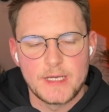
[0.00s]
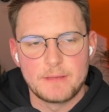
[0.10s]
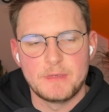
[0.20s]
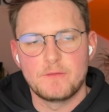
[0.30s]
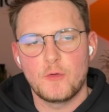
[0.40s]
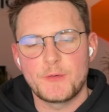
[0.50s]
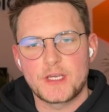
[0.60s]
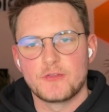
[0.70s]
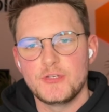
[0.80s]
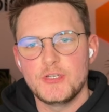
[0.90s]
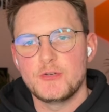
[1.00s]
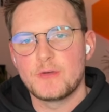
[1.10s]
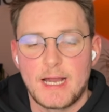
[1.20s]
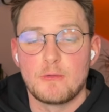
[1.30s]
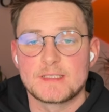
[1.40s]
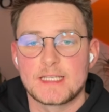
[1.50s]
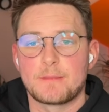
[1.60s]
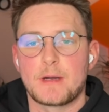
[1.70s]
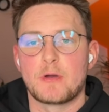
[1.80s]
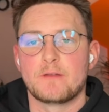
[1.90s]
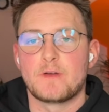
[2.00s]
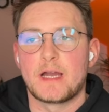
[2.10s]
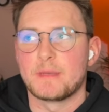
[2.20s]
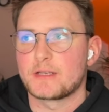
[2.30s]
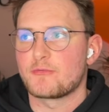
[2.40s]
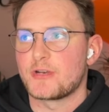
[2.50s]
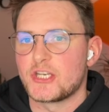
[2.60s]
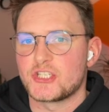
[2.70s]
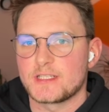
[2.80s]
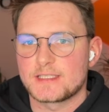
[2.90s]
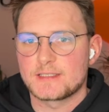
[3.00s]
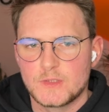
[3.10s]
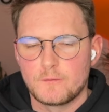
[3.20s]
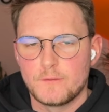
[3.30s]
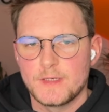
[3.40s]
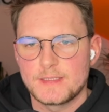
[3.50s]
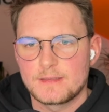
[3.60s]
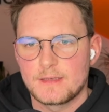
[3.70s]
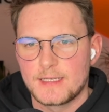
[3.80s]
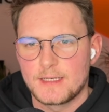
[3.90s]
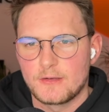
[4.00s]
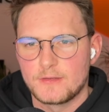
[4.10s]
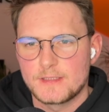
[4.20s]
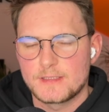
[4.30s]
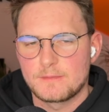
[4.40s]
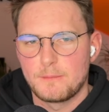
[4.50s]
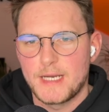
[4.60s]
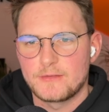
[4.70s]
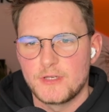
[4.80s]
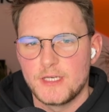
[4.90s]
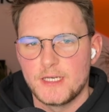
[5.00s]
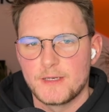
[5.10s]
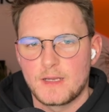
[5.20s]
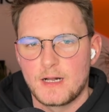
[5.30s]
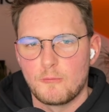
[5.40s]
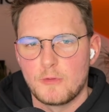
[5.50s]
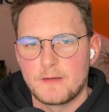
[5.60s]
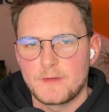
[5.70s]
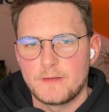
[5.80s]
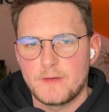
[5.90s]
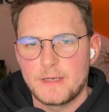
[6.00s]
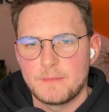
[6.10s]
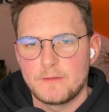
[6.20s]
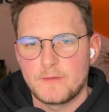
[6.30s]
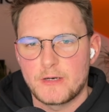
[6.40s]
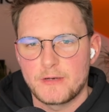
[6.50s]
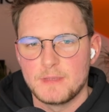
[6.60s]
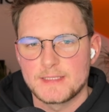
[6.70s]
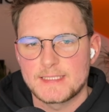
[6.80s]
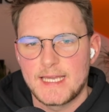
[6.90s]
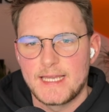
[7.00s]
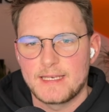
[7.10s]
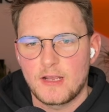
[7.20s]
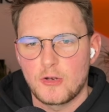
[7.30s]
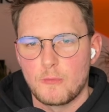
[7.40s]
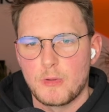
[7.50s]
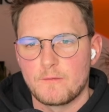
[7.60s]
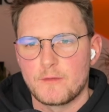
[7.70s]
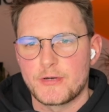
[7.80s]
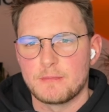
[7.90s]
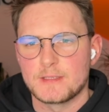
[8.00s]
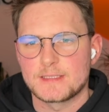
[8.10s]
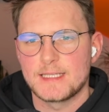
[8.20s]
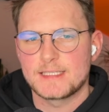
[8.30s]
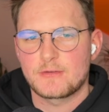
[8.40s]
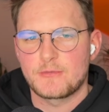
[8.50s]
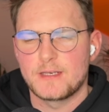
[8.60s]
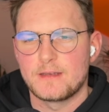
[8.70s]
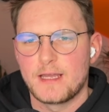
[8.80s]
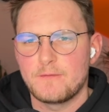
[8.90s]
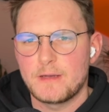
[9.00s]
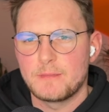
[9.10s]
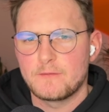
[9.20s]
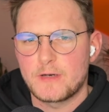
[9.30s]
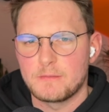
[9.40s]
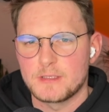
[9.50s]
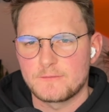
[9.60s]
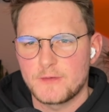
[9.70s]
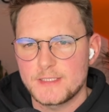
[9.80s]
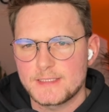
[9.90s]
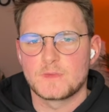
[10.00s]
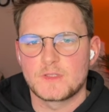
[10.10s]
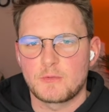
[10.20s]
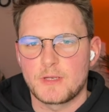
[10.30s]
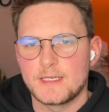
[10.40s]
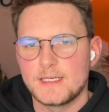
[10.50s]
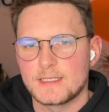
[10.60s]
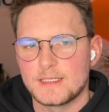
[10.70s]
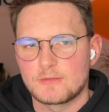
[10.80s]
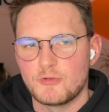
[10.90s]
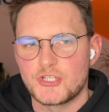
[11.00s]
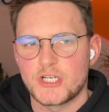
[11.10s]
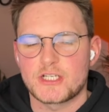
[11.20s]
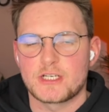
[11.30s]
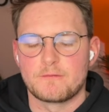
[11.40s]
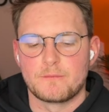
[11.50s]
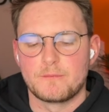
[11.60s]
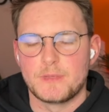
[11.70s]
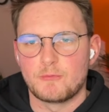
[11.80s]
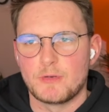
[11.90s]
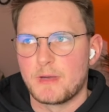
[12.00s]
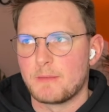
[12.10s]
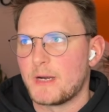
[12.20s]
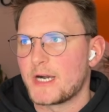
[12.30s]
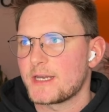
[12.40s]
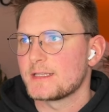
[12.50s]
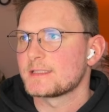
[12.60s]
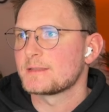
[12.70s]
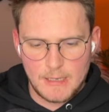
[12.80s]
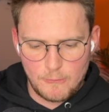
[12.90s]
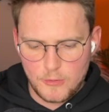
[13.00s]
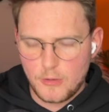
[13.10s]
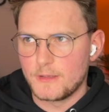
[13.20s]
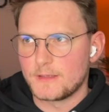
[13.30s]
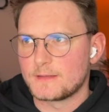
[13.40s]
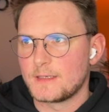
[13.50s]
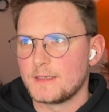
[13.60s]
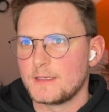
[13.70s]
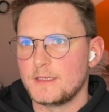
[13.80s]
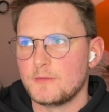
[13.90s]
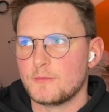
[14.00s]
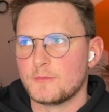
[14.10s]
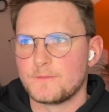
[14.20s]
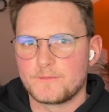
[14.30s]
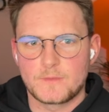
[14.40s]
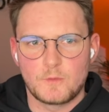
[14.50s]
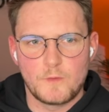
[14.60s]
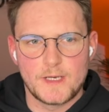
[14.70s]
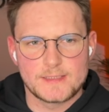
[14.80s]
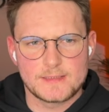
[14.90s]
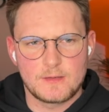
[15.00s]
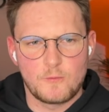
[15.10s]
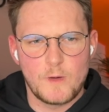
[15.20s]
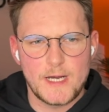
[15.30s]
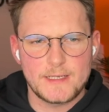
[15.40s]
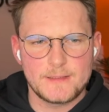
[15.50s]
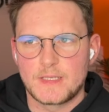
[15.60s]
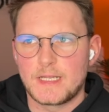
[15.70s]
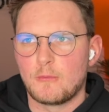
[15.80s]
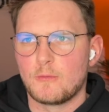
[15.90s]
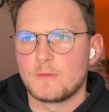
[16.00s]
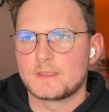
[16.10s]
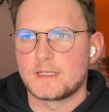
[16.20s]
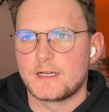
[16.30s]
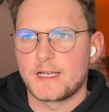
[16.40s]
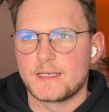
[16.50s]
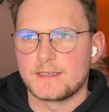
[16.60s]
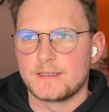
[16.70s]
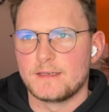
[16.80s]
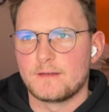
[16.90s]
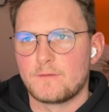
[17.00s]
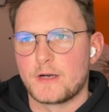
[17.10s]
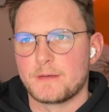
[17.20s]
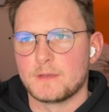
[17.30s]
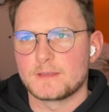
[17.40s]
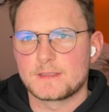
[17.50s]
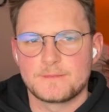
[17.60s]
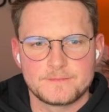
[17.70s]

And before we continue, I will set up our environment credentials. So first, click on this button here. I will have environment variables and global variables. Let's create the environment variables first. So you can easily switch actually between markets. I will call it EU West 1. Now we'll start adding the variables.